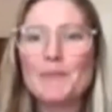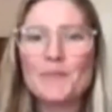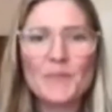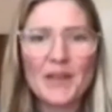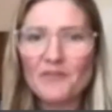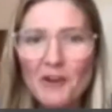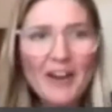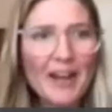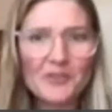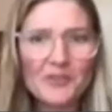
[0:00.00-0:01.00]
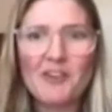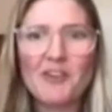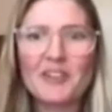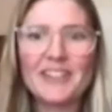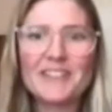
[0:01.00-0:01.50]
been very
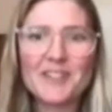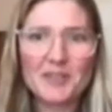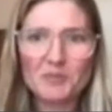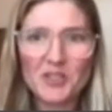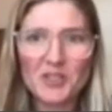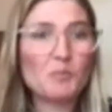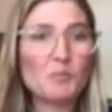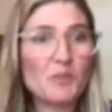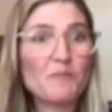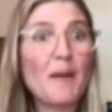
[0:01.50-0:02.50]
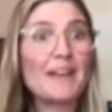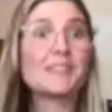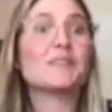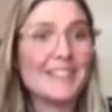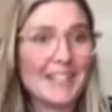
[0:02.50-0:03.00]
adversarial and just would have
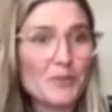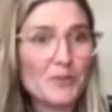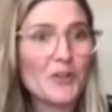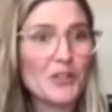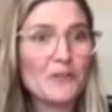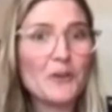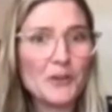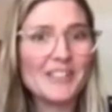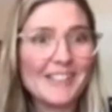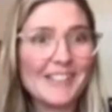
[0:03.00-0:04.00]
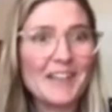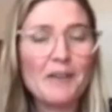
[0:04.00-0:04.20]
massively dumped on the universities and their